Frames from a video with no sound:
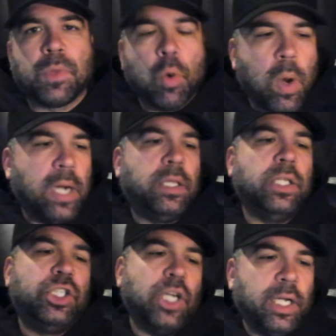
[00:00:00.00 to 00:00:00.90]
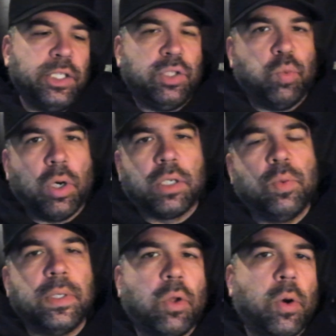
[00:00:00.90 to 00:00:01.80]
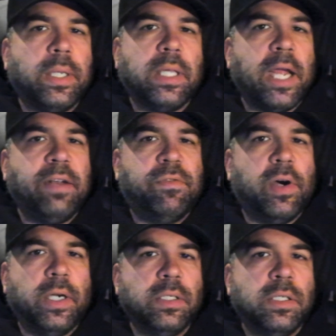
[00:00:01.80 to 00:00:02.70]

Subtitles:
well, the judge worked with Lori Lightfoot.